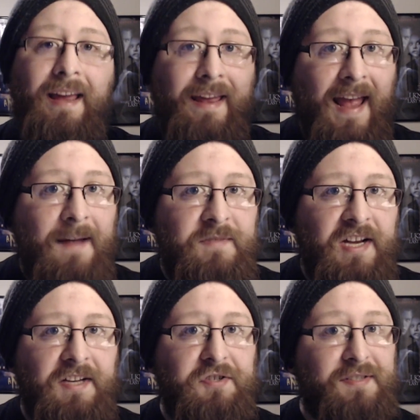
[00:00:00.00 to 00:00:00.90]
game
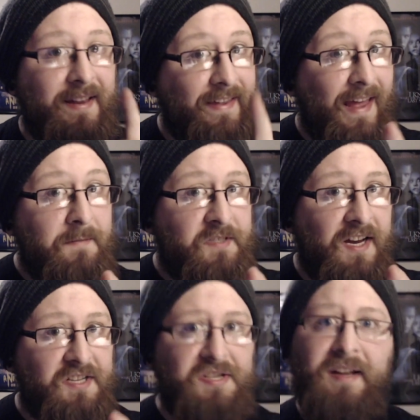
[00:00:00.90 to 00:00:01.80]
changers. And game
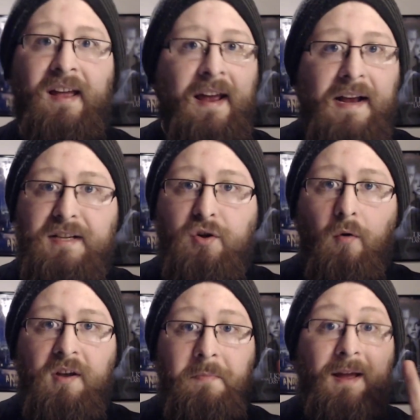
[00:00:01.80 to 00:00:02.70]
changing is
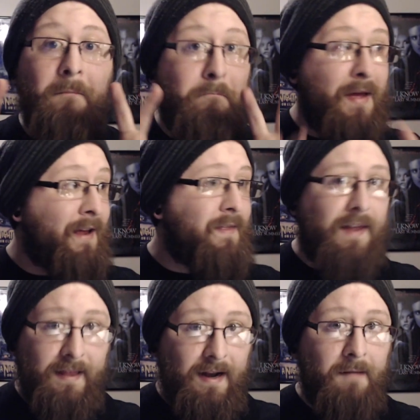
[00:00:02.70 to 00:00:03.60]
going to be a big
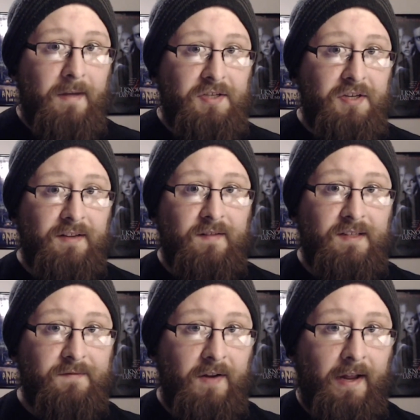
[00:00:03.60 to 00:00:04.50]
thing that I mention in
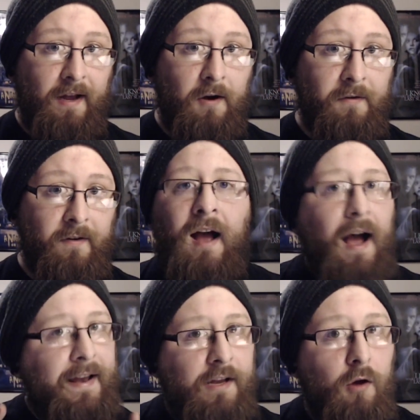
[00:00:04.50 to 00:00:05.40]
this video.
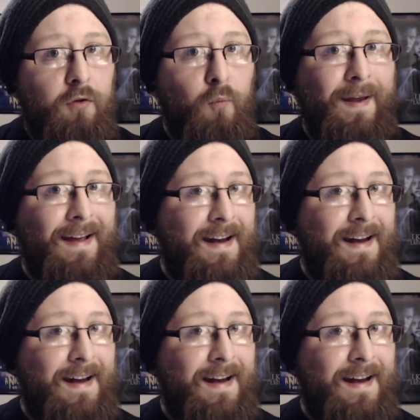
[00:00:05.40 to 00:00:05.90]
I know that we had